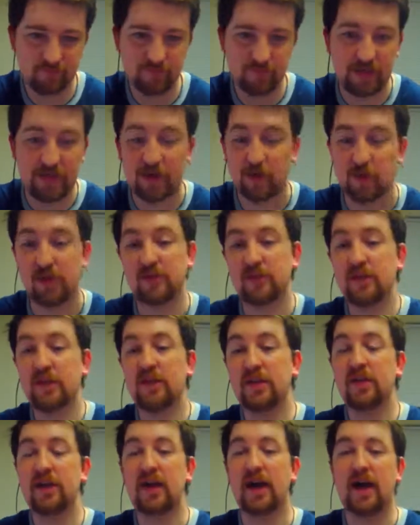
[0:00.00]
Anyways,
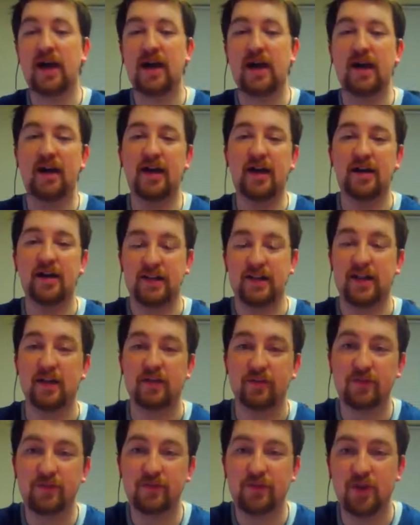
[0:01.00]

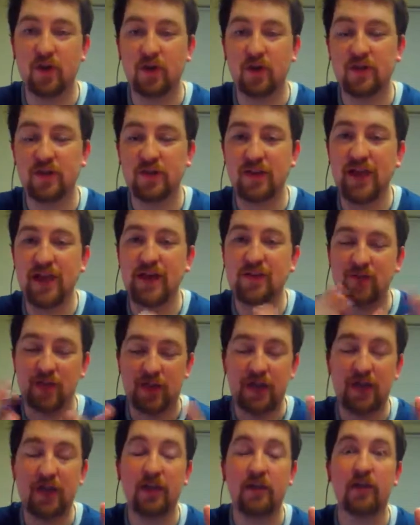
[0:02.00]
yes. So it
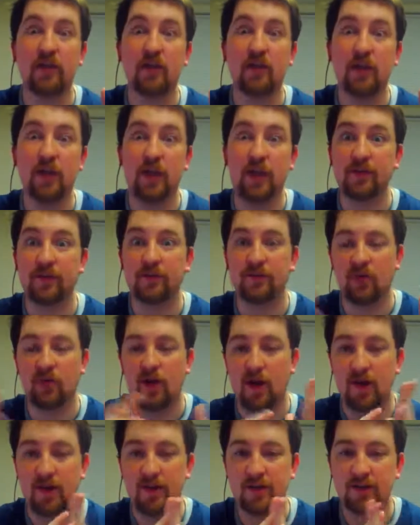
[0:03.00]
is a lot of
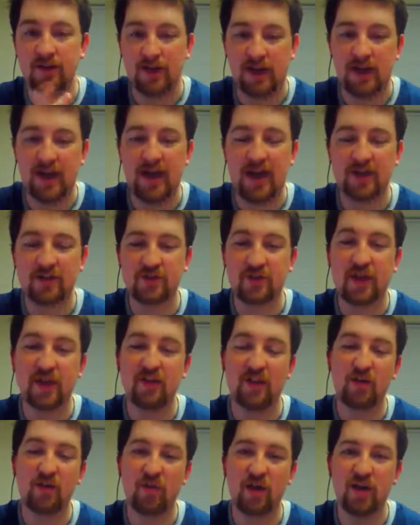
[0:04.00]
grind, and actually, I
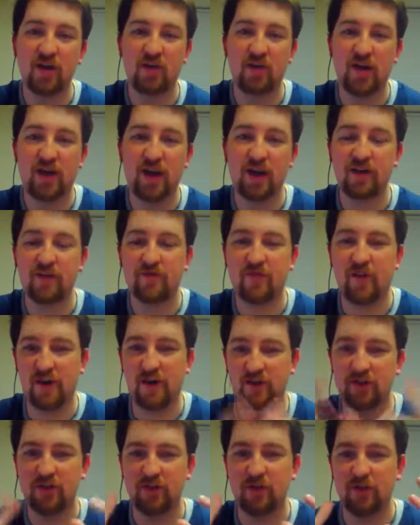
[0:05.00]
like running around and
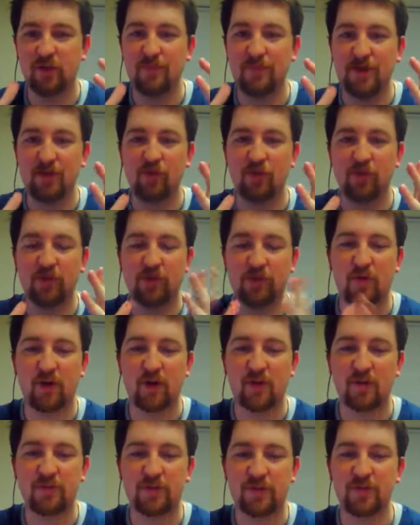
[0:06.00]
finding the little mineral
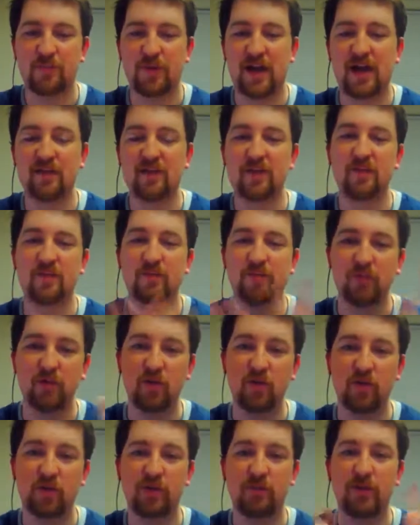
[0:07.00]
deposits and
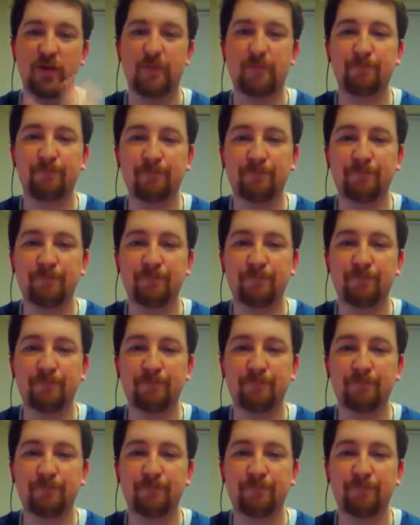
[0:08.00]
blowing them up.